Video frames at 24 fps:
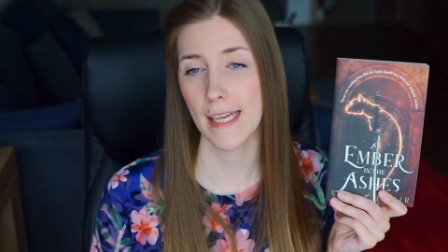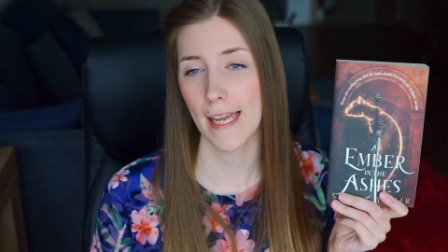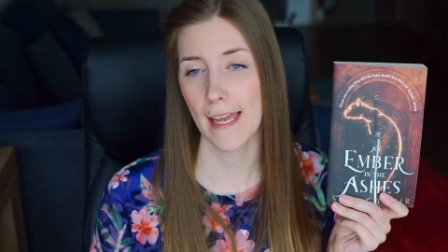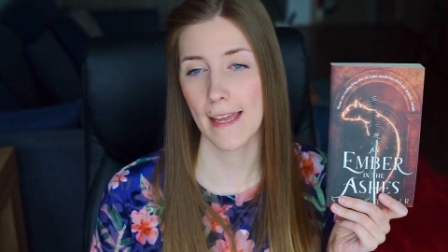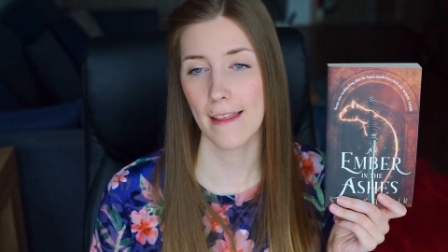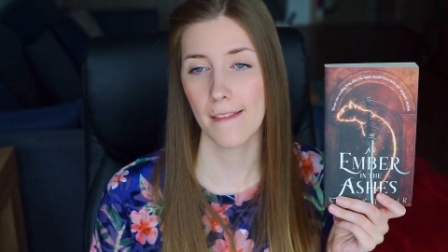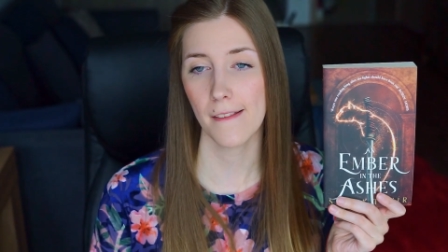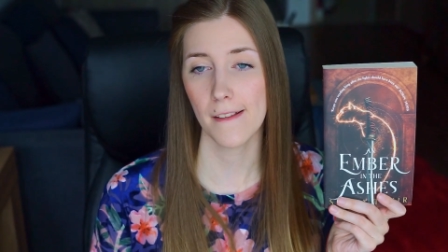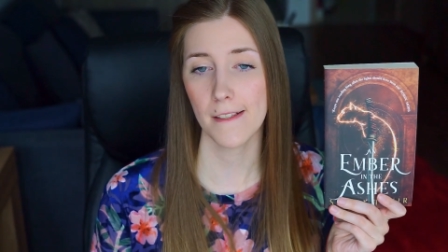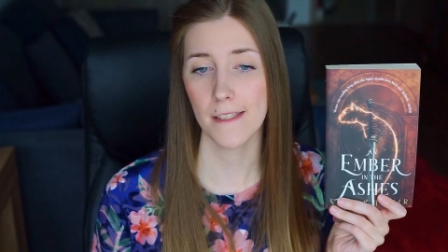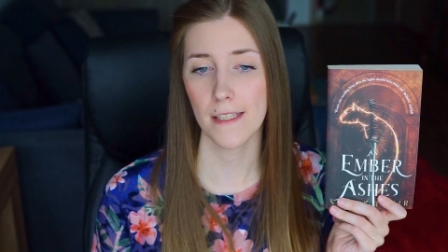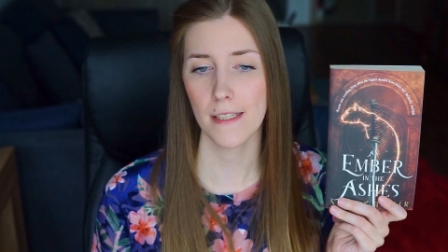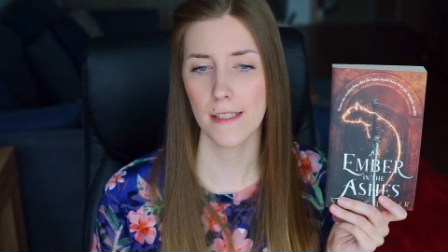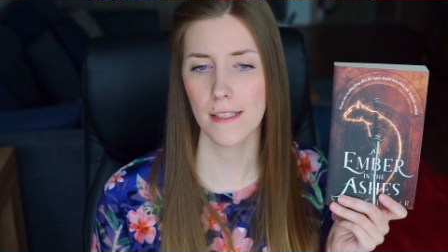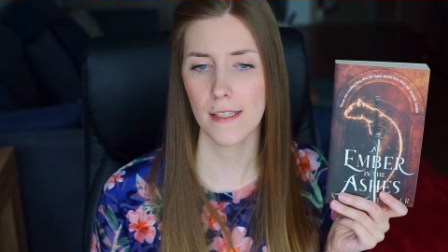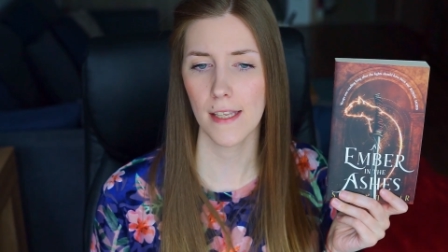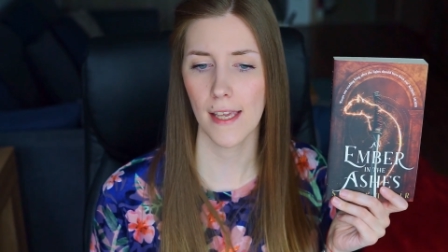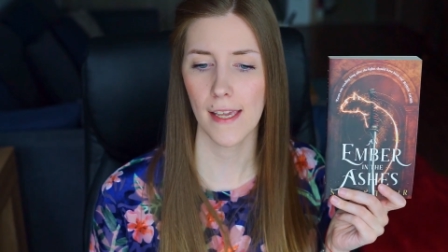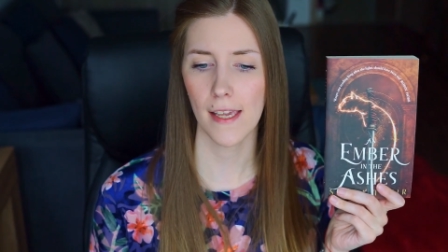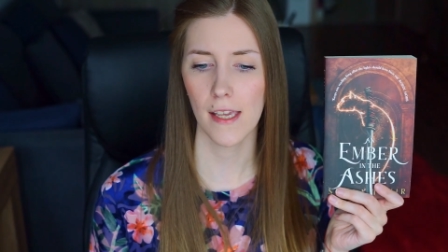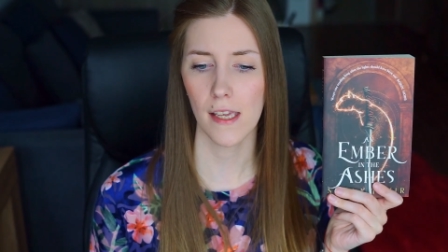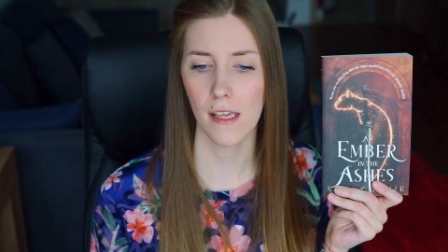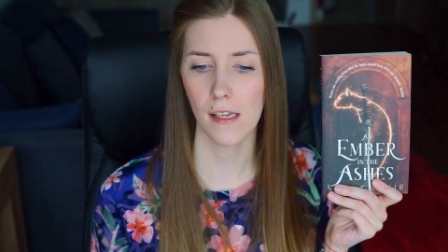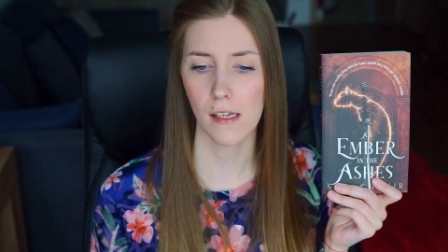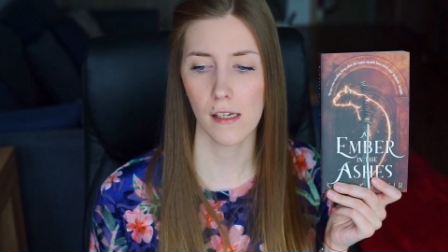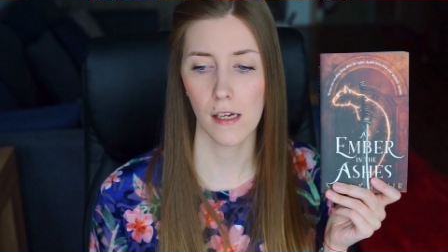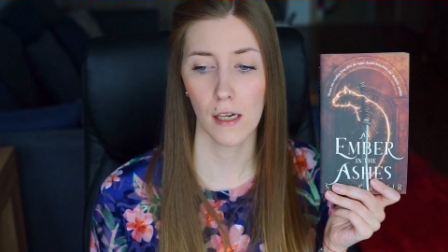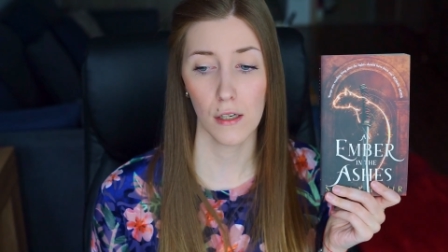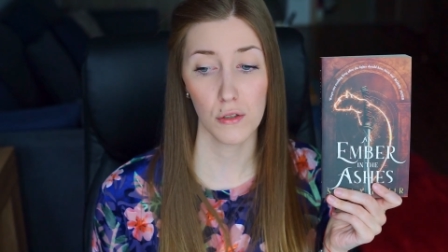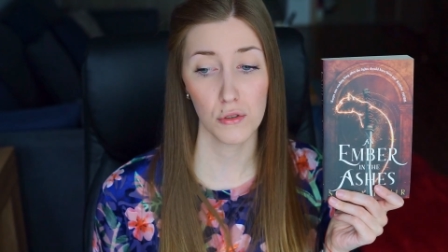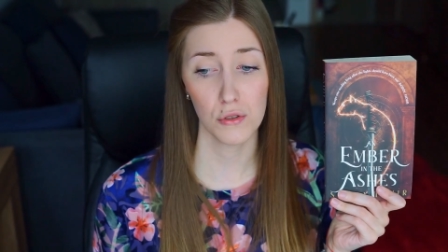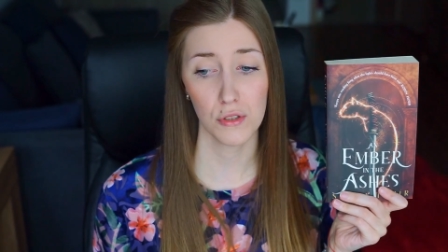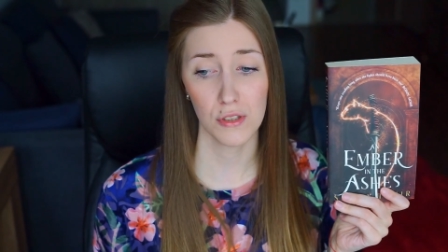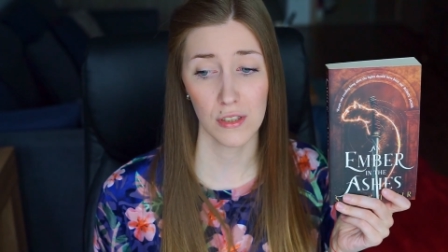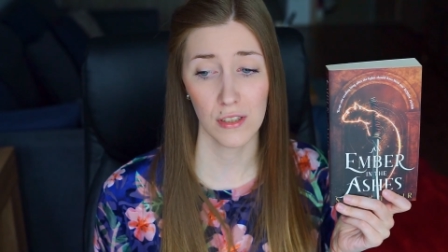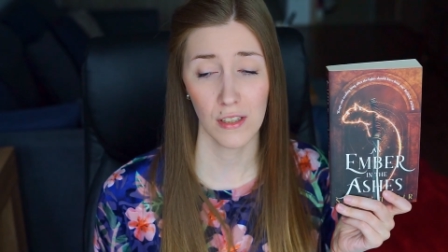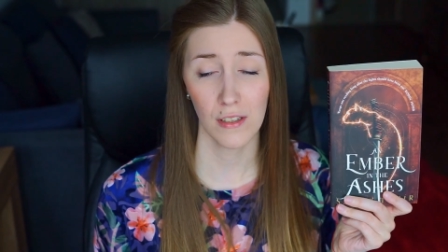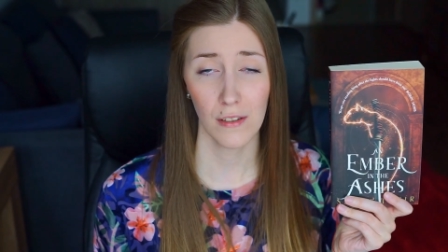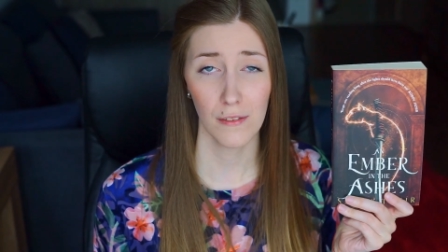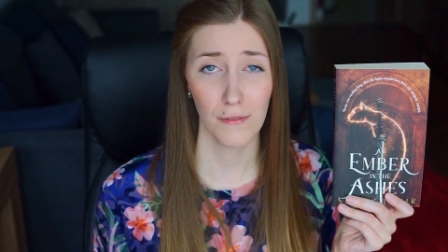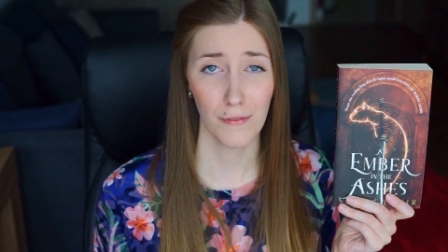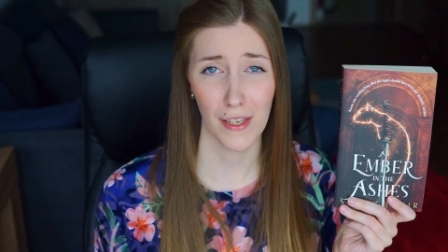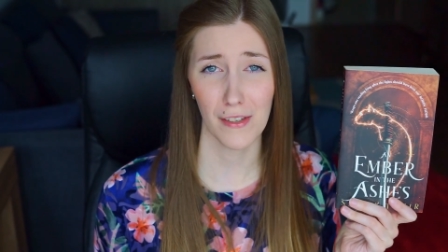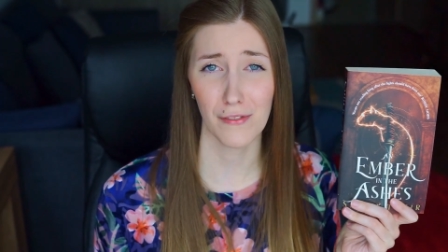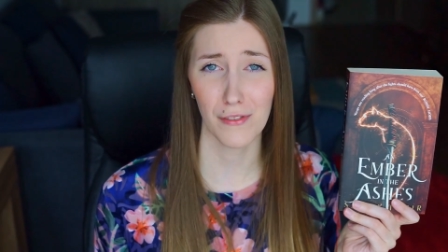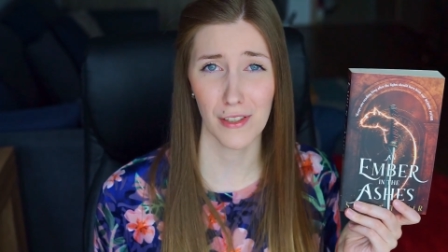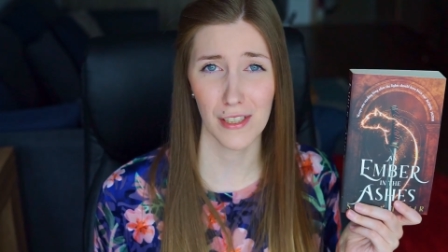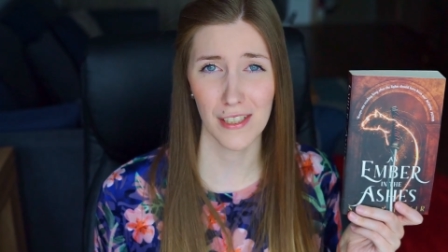and this is a cult
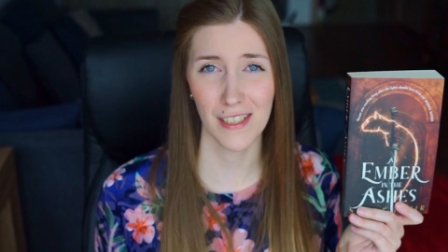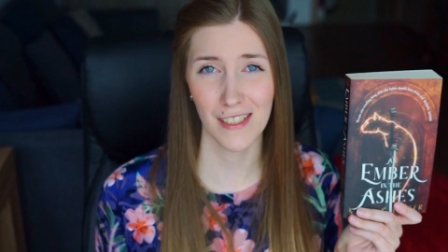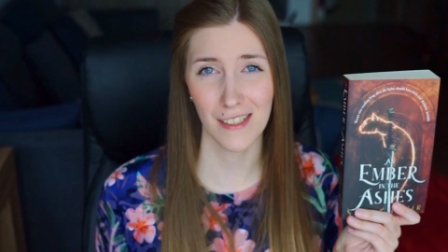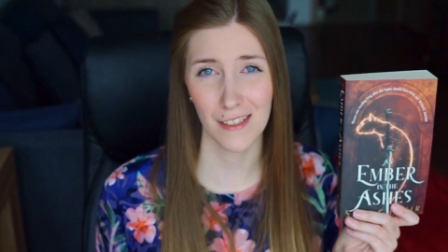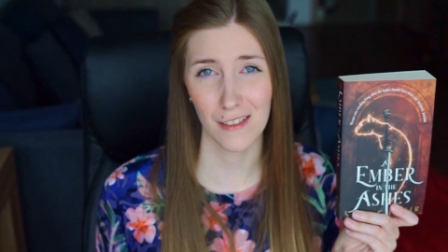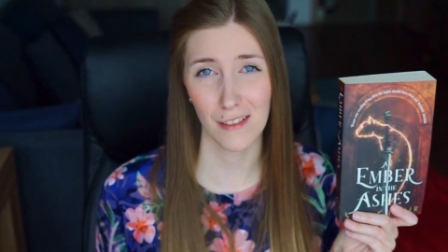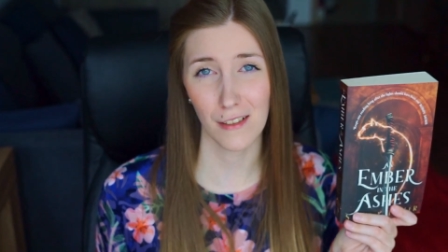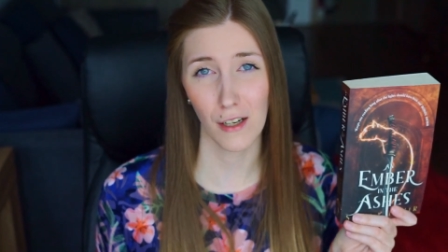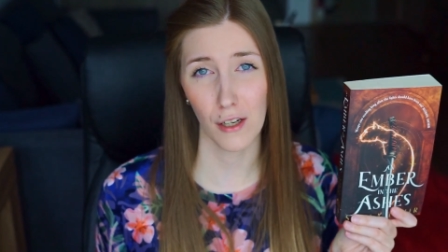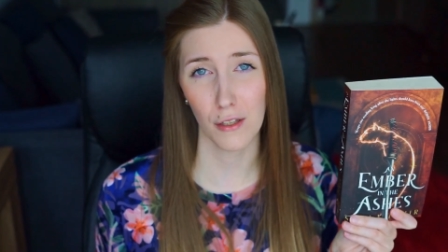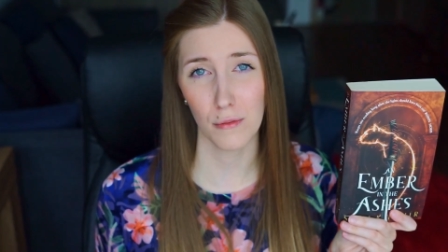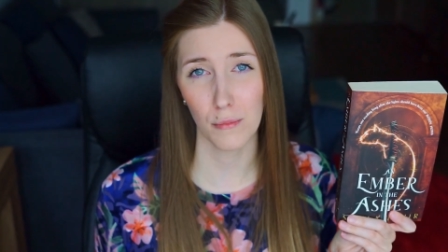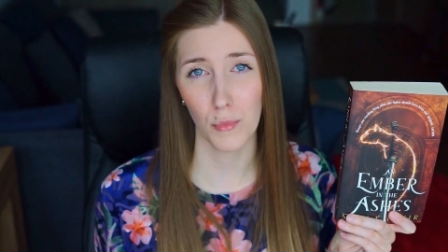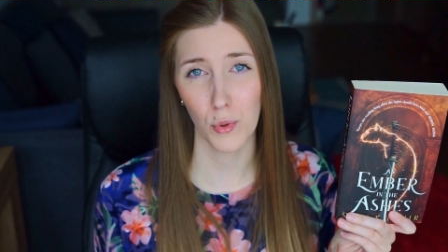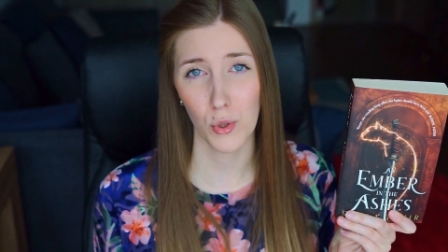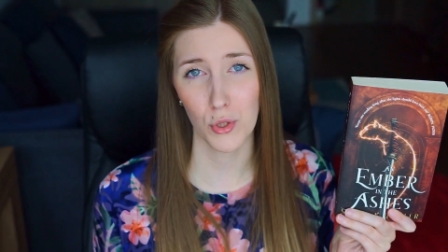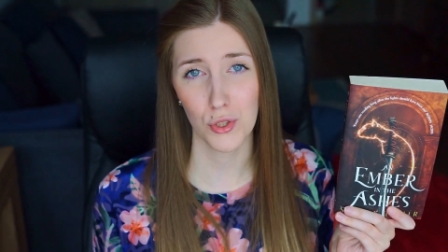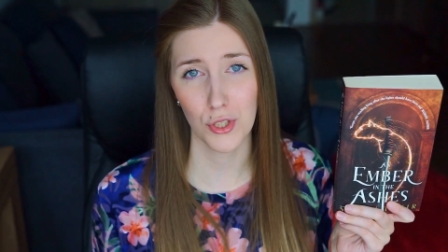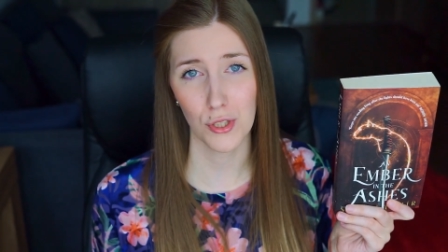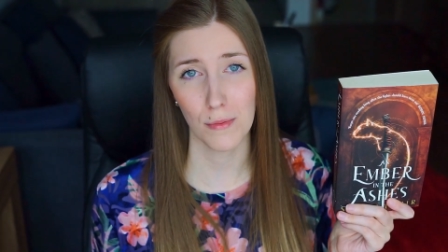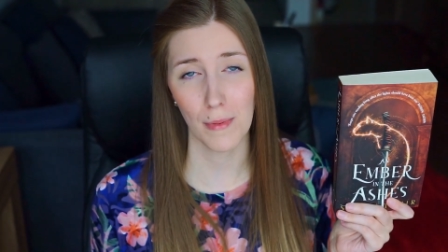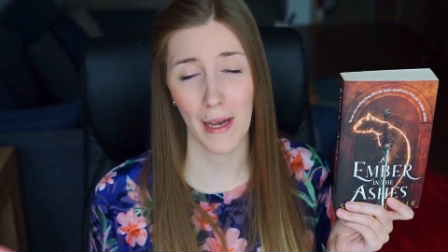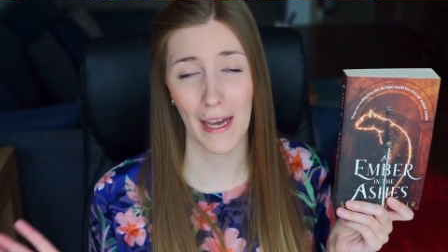favorite here on booktube.